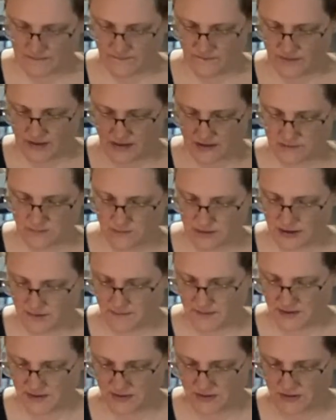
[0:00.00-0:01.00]
in fact, what I
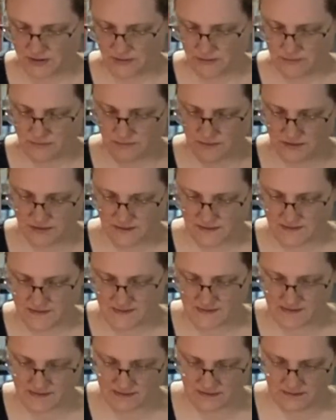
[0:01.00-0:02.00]
might do
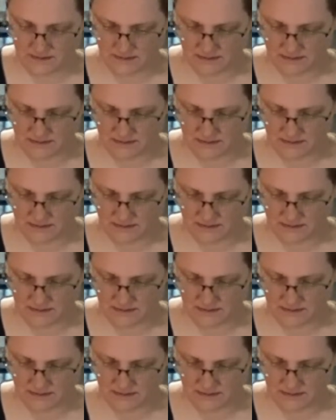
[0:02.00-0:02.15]
is